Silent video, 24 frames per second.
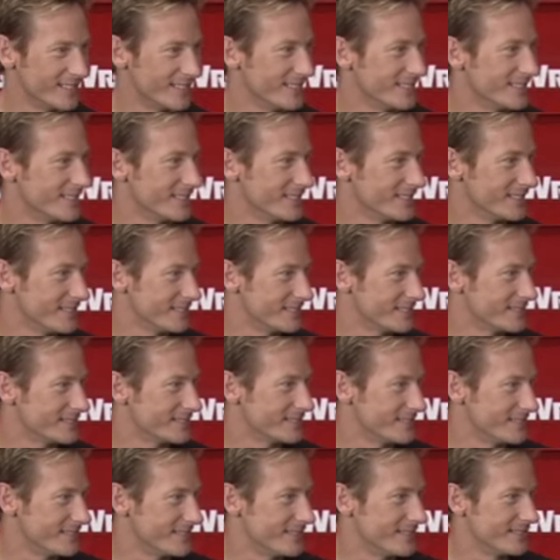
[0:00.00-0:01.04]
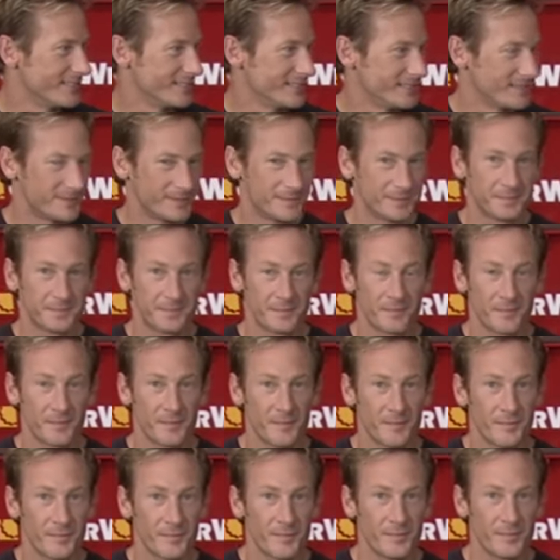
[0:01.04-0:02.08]

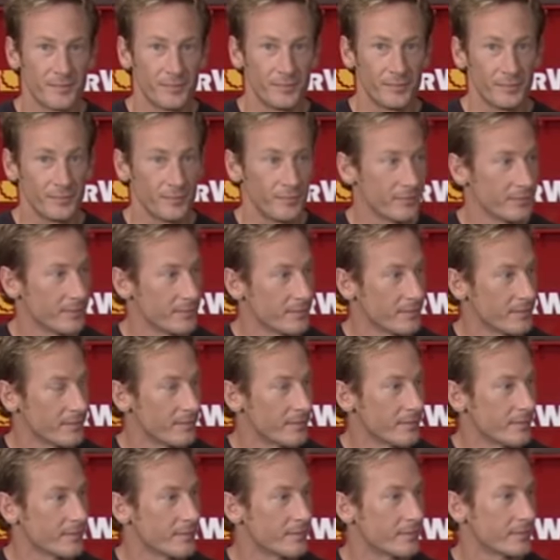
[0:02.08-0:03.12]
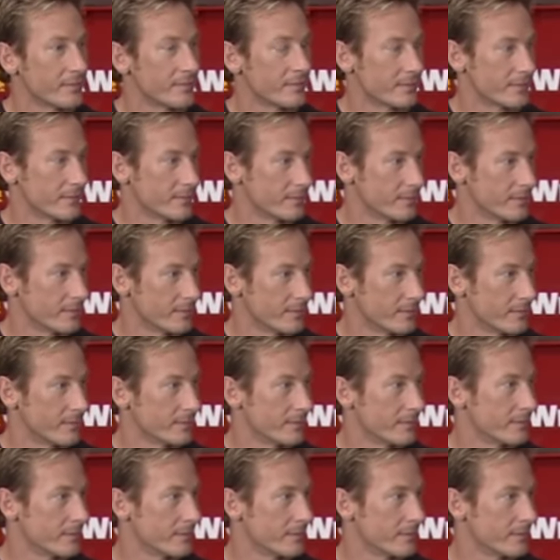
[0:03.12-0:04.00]
The person shown says nothing.